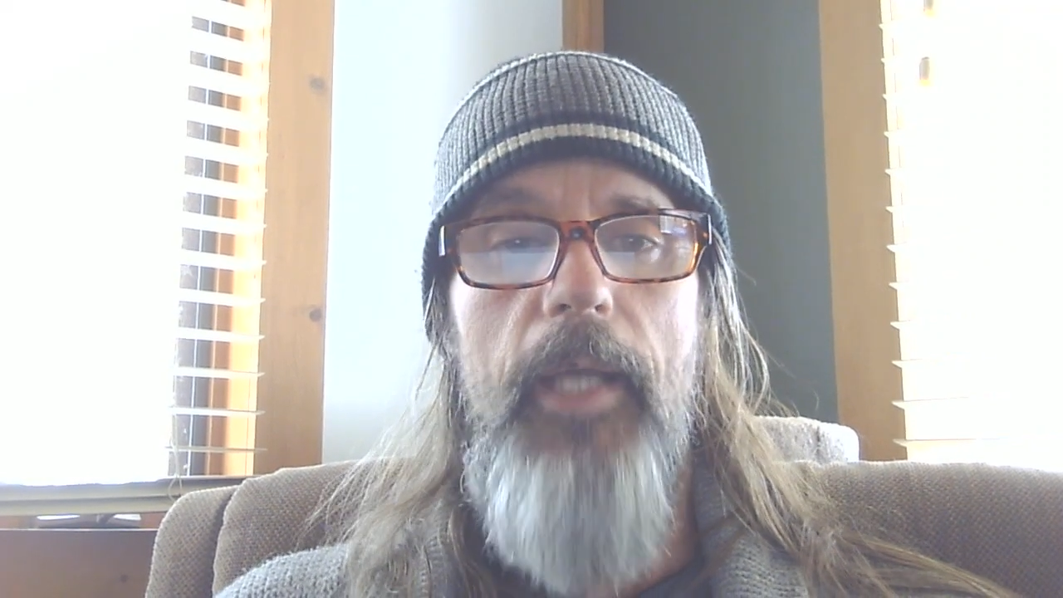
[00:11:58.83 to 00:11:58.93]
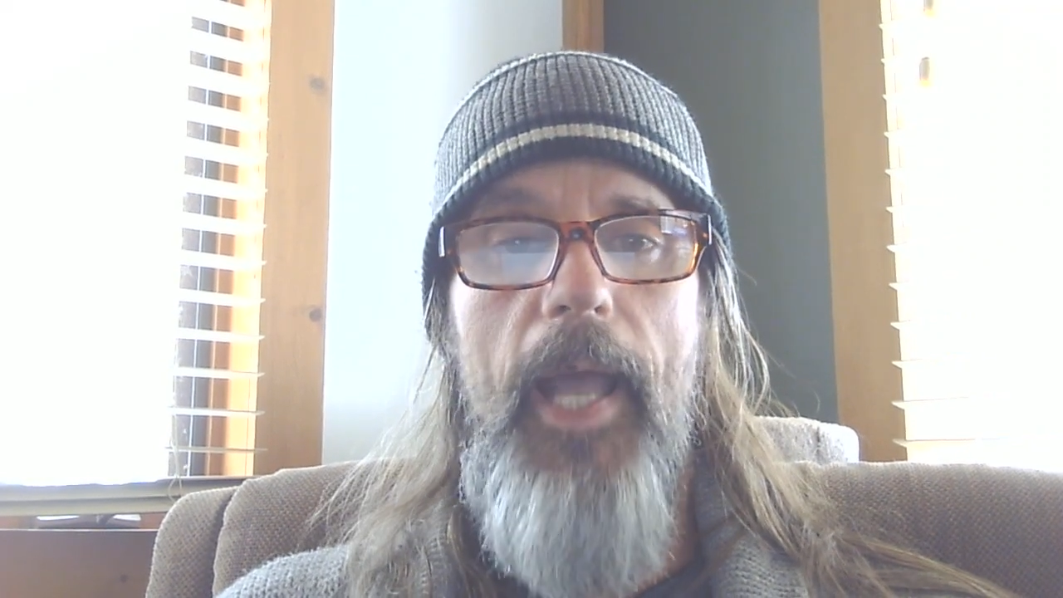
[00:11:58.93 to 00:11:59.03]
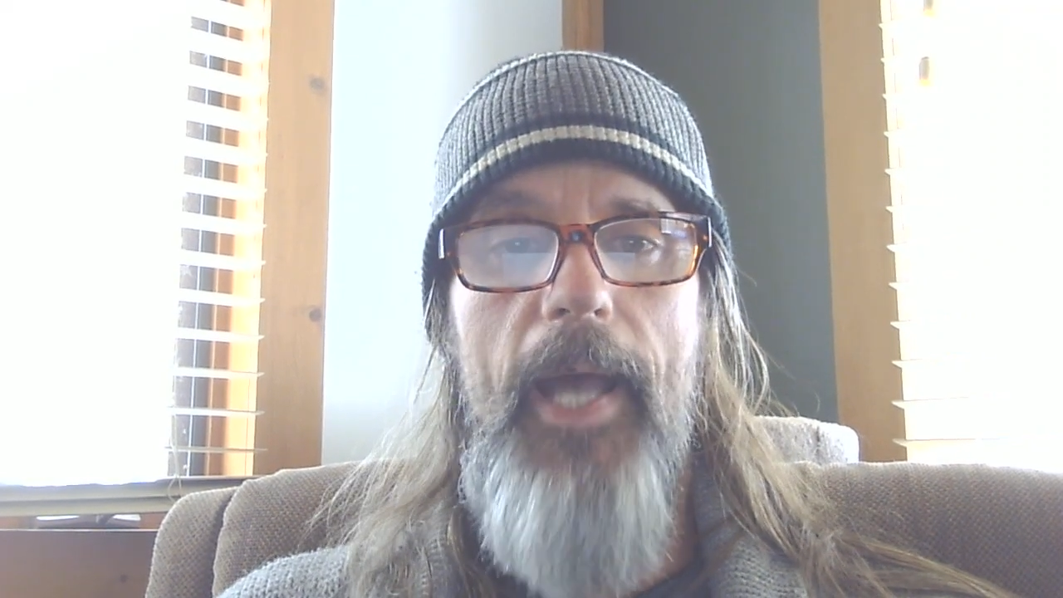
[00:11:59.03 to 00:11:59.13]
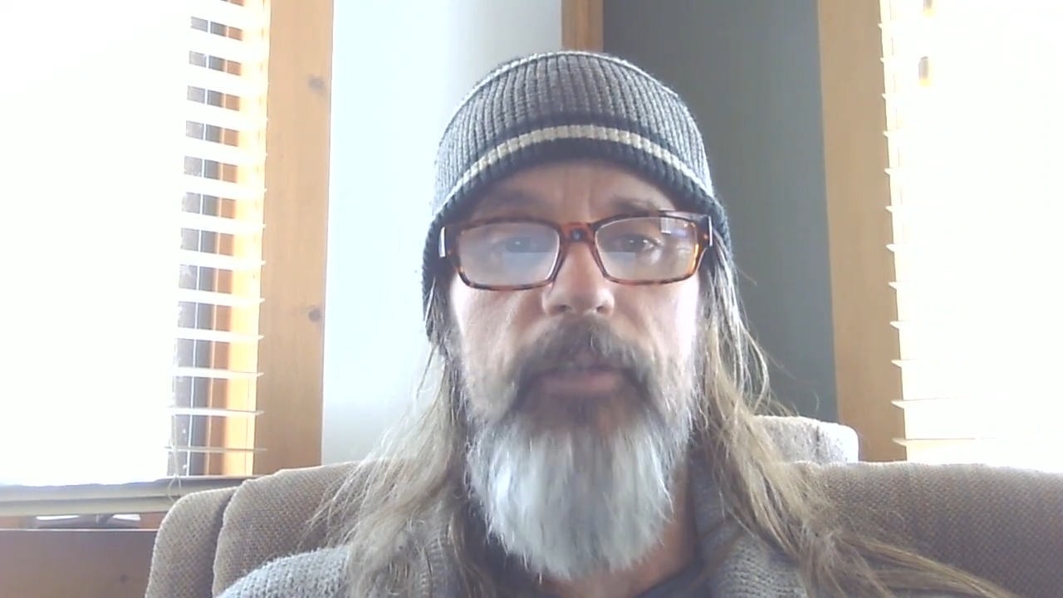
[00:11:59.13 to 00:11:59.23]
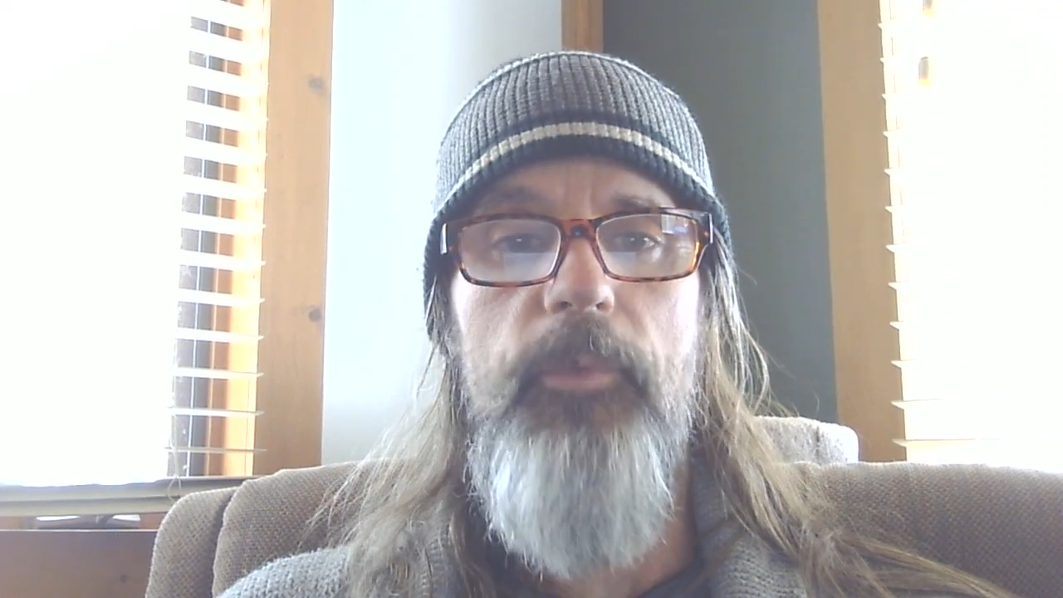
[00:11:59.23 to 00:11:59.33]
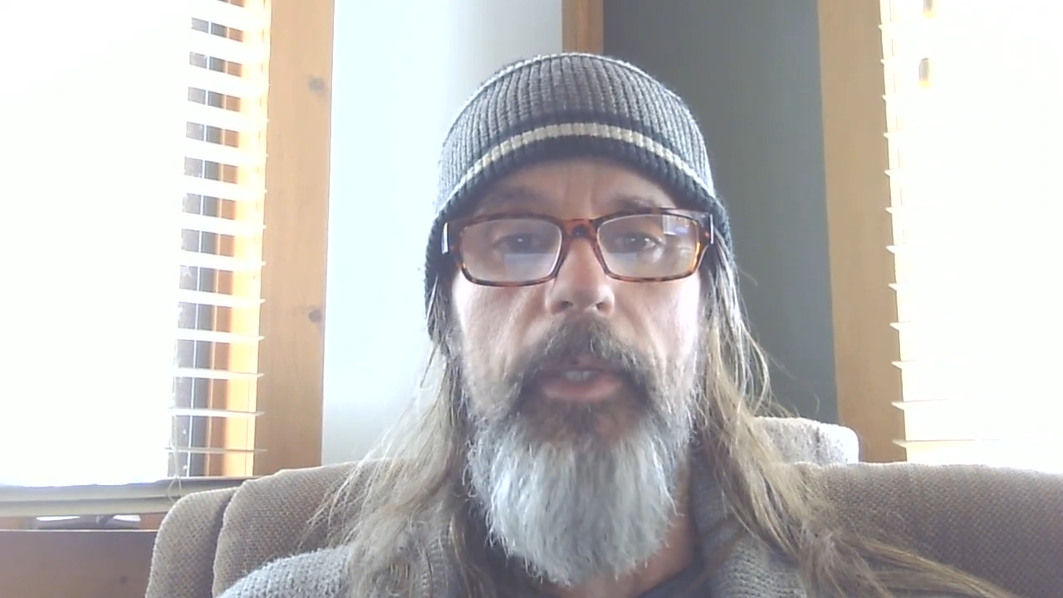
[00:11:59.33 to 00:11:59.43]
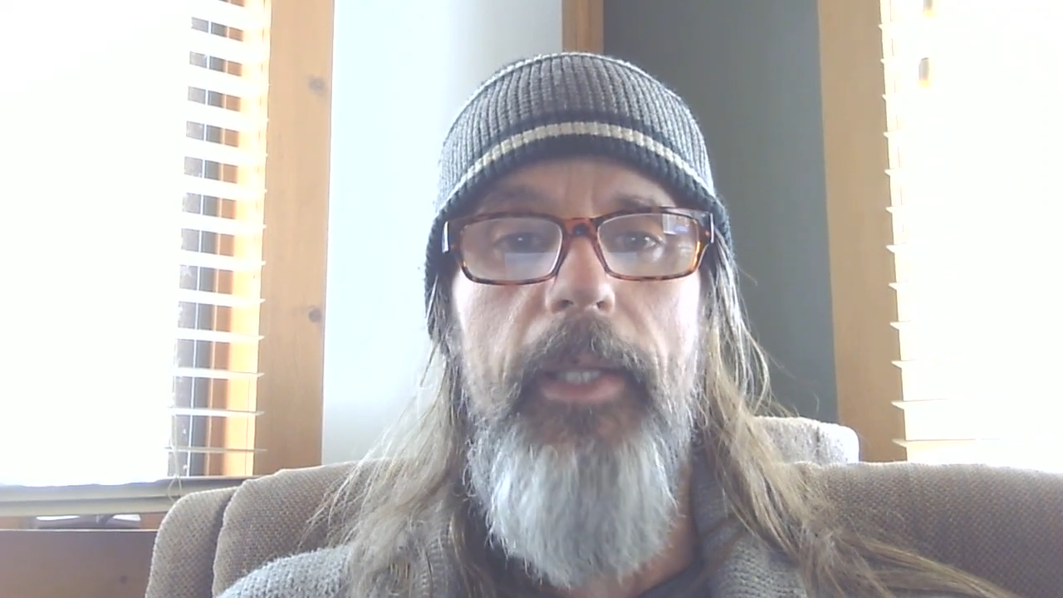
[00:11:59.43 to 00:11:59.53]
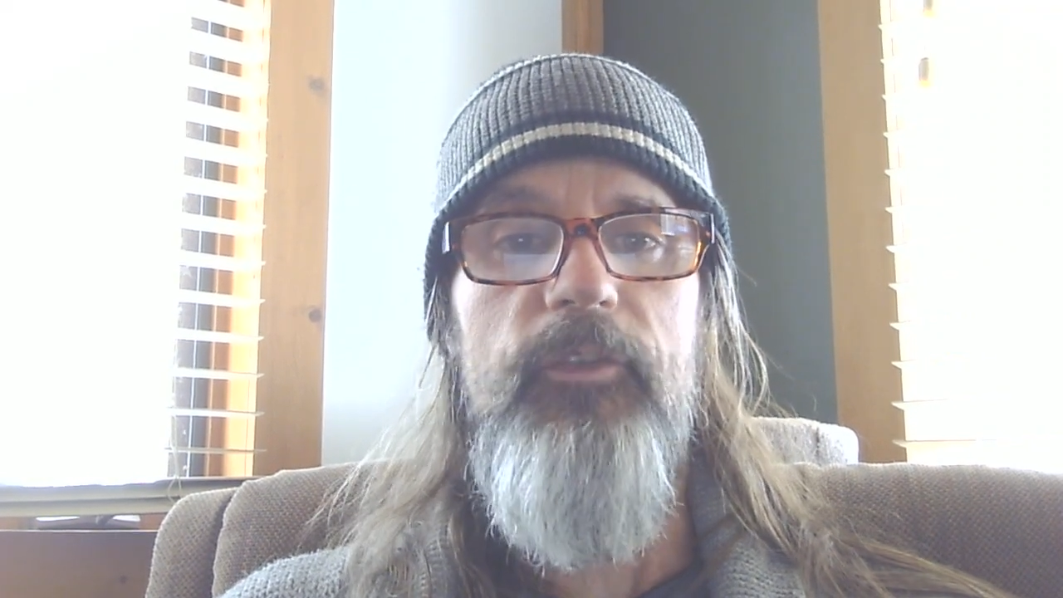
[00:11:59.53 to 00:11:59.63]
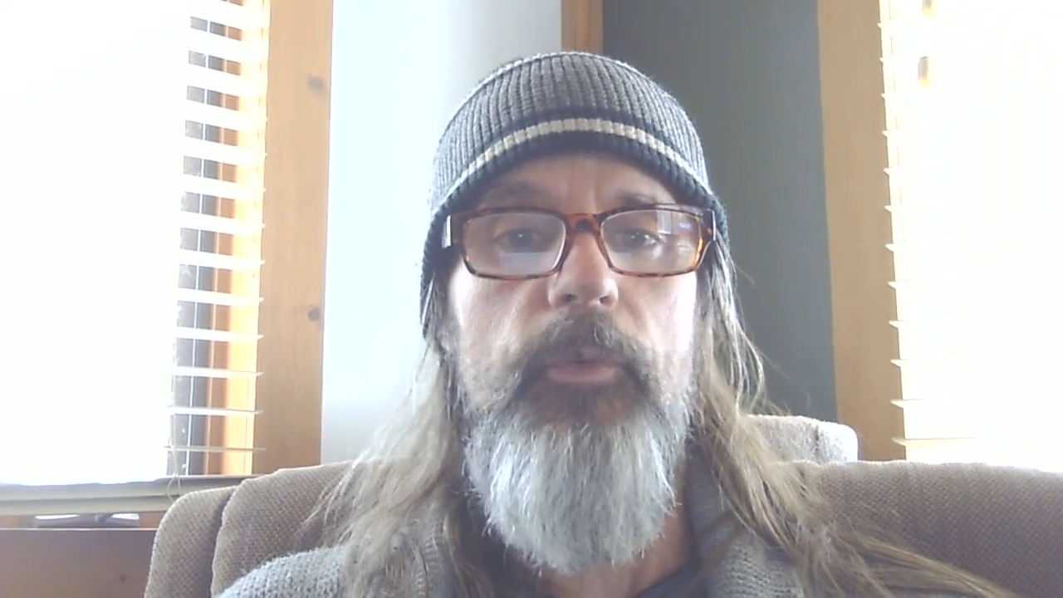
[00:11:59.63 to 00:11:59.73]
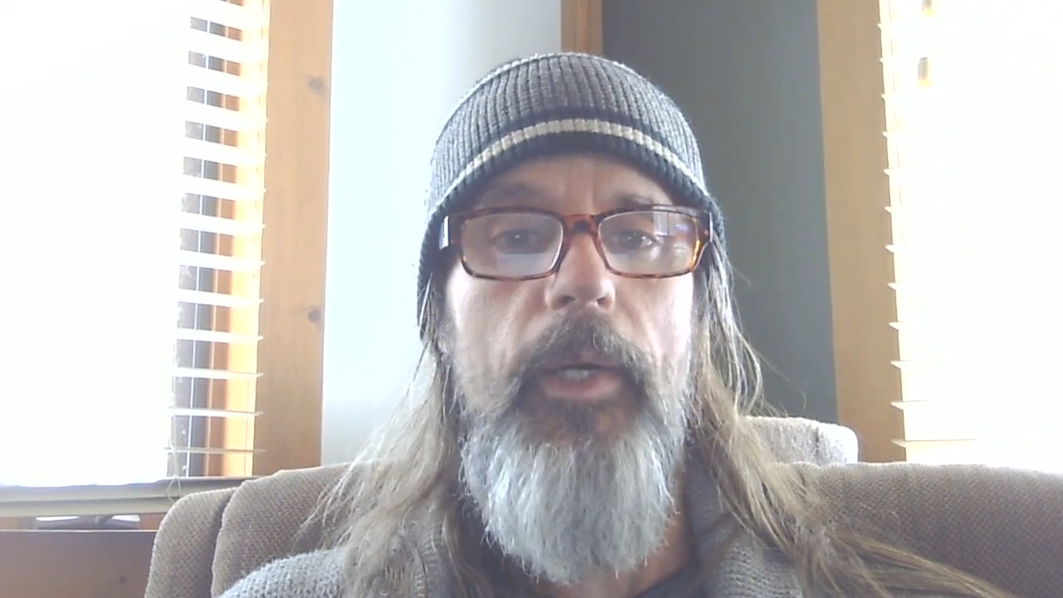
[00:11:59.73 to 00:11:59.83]
as it
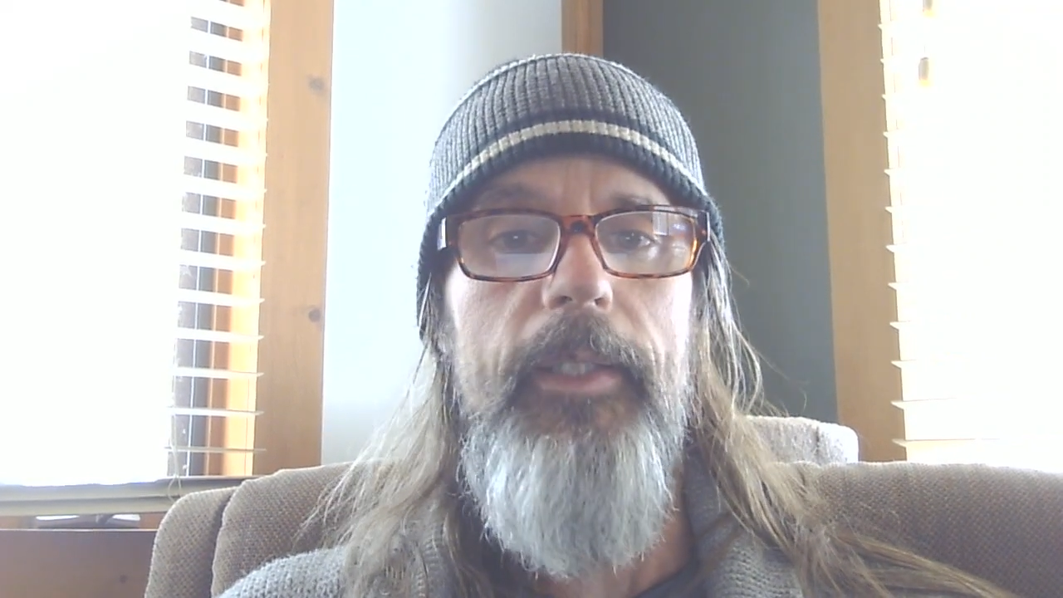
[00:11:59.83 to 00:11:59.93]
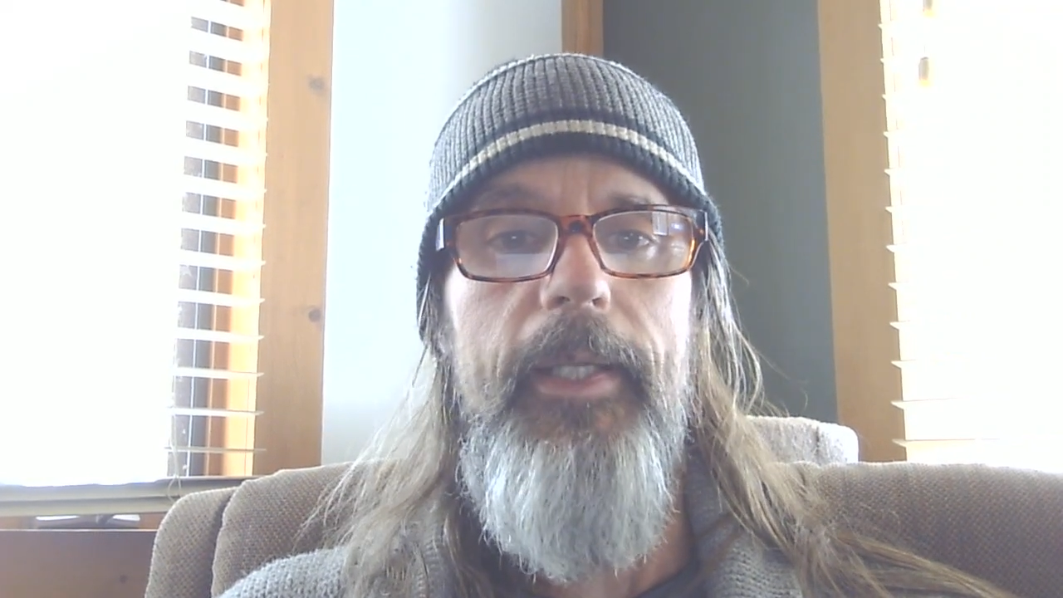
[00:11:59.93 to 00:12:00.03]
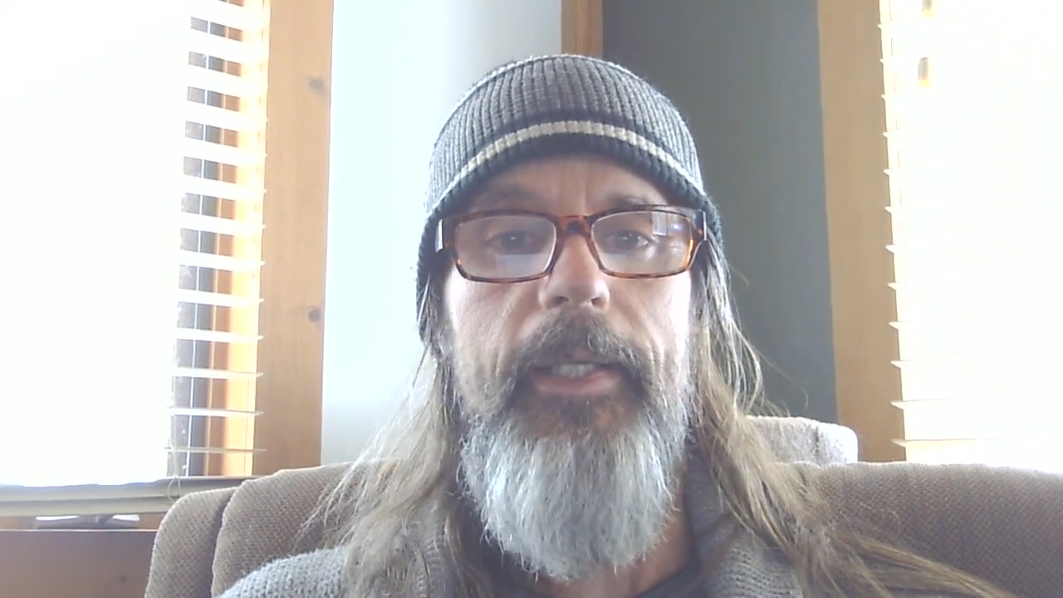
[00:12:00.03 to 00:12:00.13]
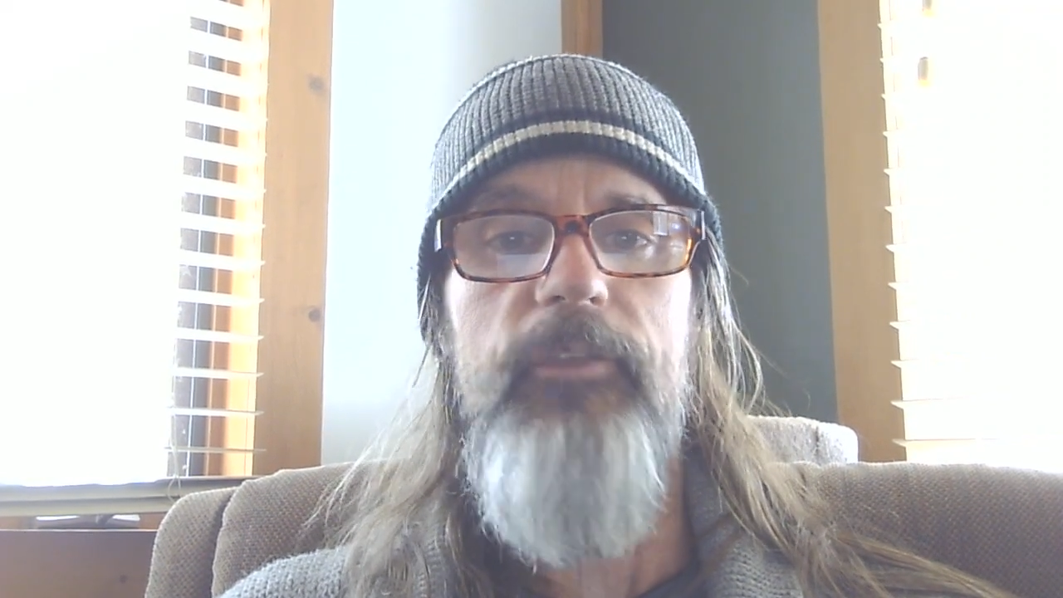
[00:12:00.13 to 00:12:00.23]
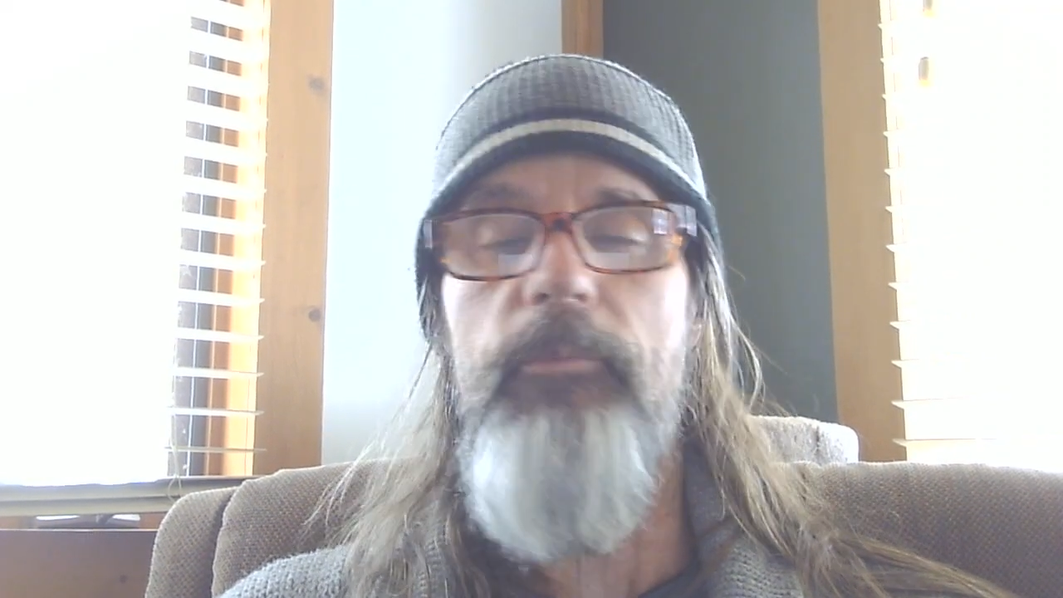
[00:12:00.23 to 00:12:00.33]
relates to our lineage